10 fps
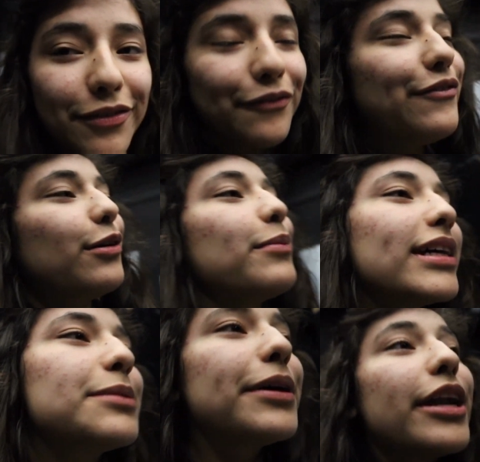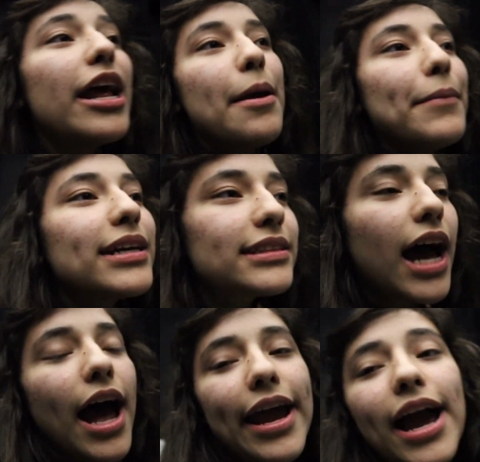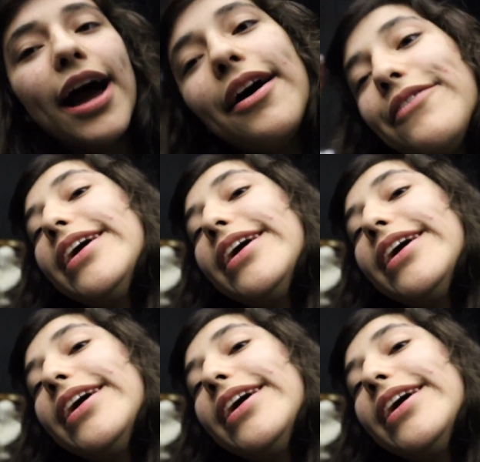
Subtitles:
even film next period because I have